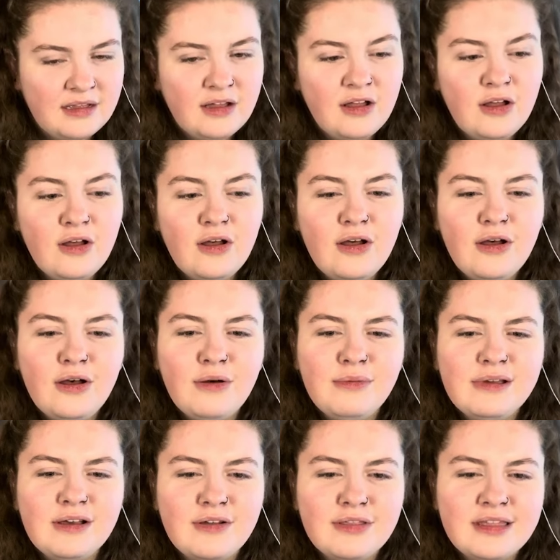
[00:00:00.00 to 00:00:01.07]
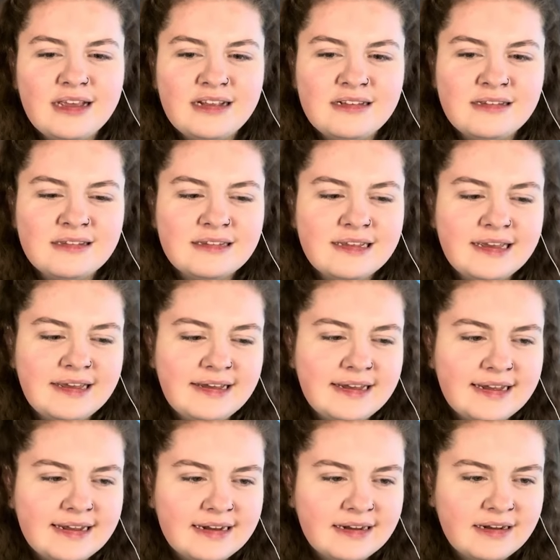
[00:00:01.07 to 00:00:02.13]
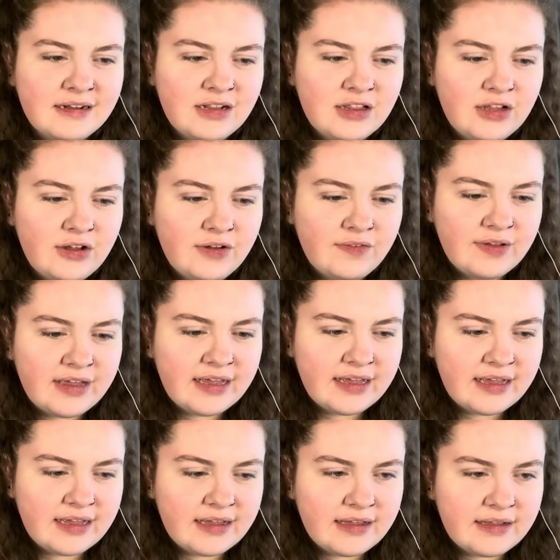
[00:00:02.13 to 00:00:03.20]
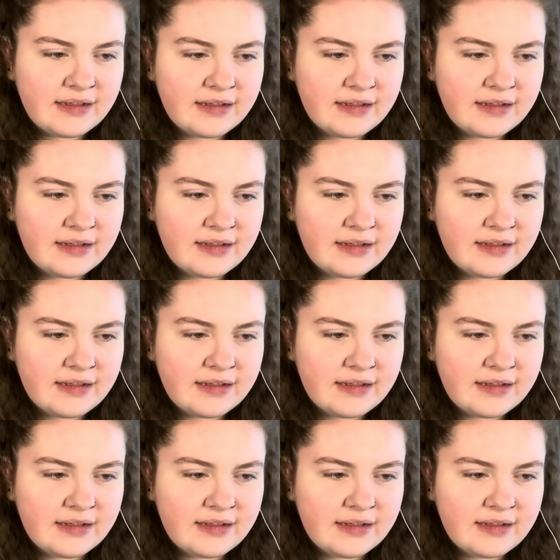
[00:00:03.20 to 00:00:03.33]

Oh, we got this scene. Love it.